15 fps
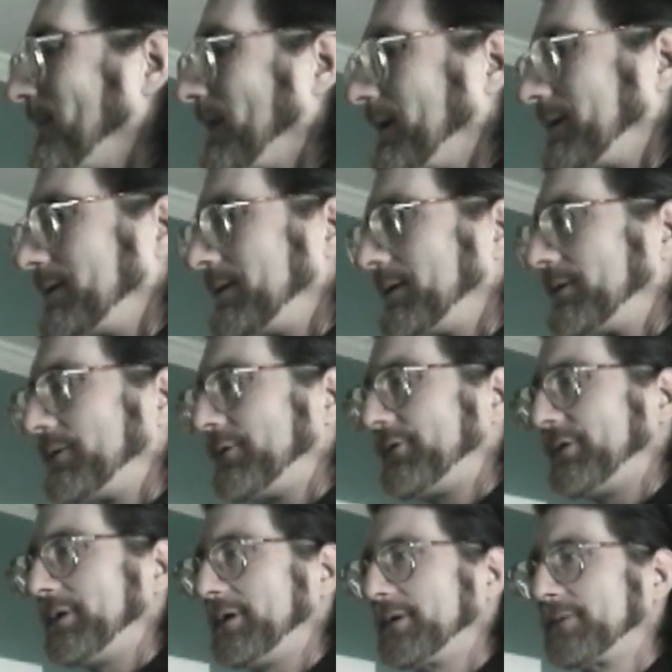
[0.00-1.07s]

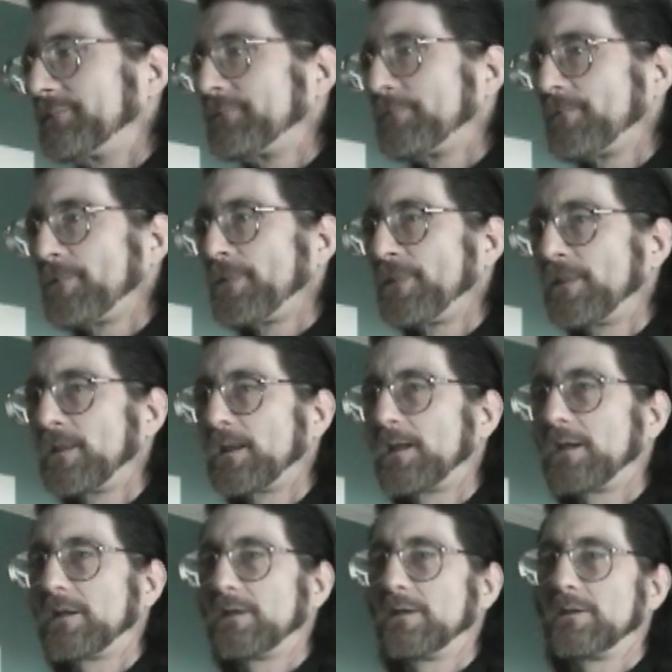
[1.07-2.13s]
Understand?
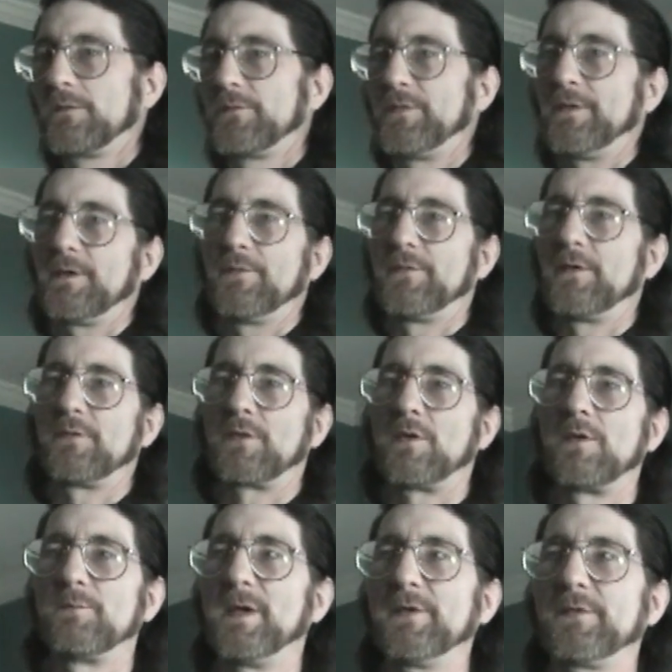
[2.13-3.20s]
See, because there's a
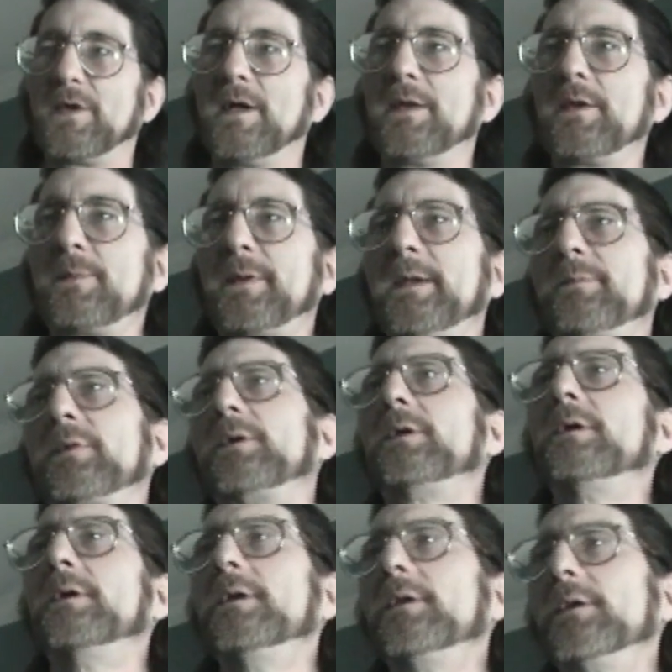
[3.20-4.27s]
whole bunch of other people
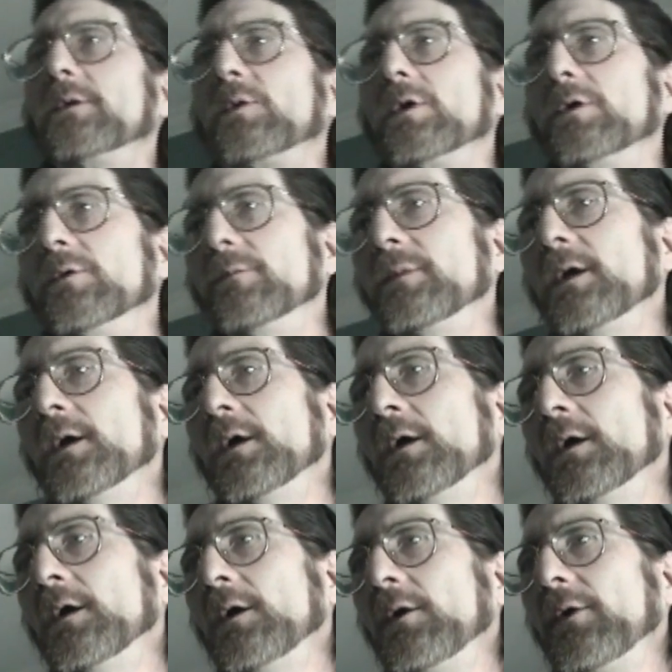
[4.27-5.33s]
in the room
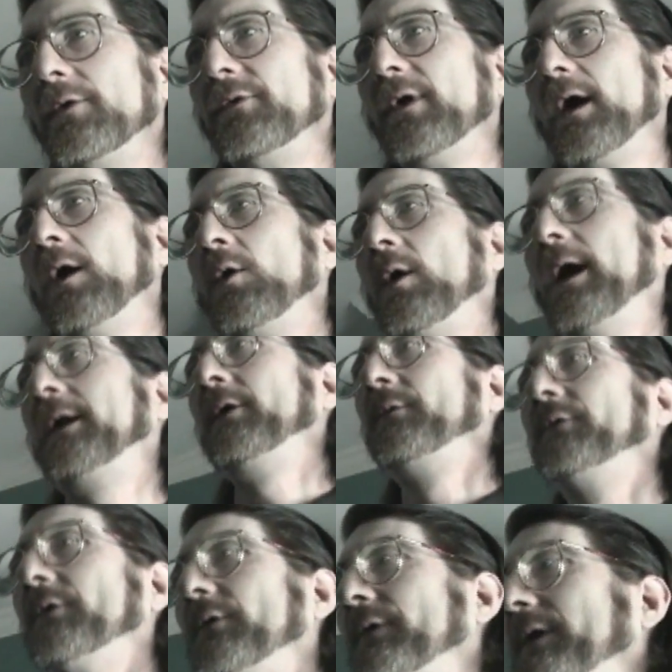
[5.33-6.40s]
who would say, oh, I don't
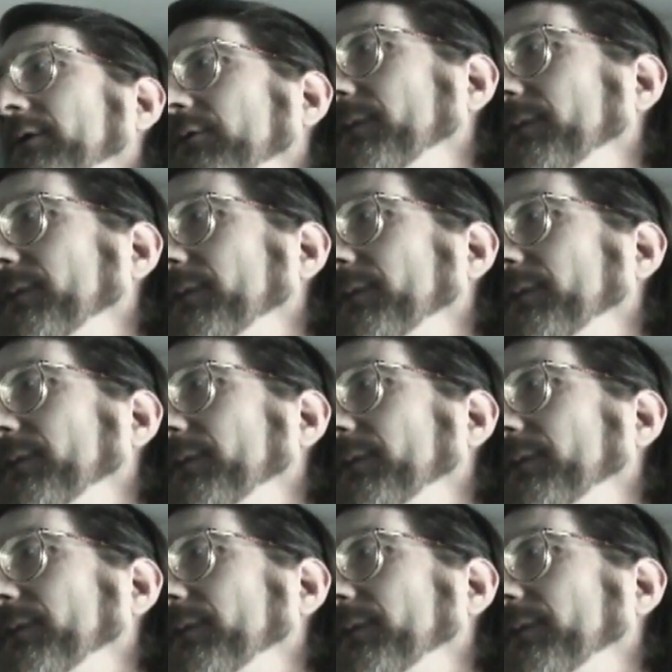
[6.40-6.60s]
do things